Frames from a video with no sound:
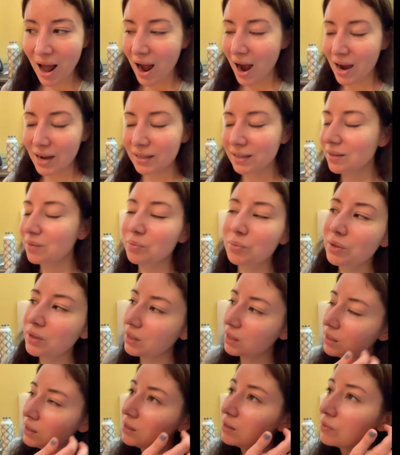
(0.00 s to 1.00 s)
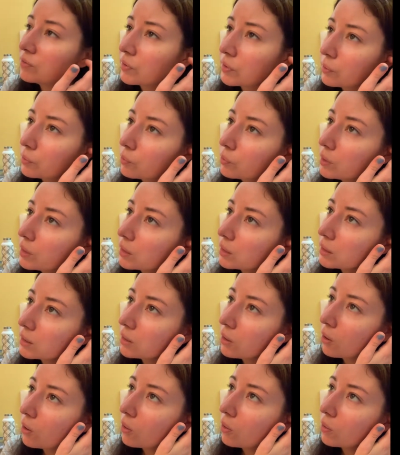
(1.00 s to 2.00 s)
I didn't believe a week
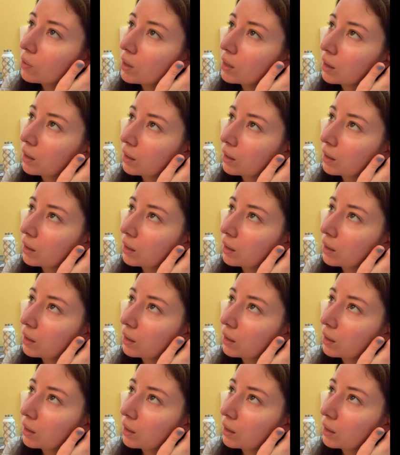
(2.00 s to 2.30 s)
ago,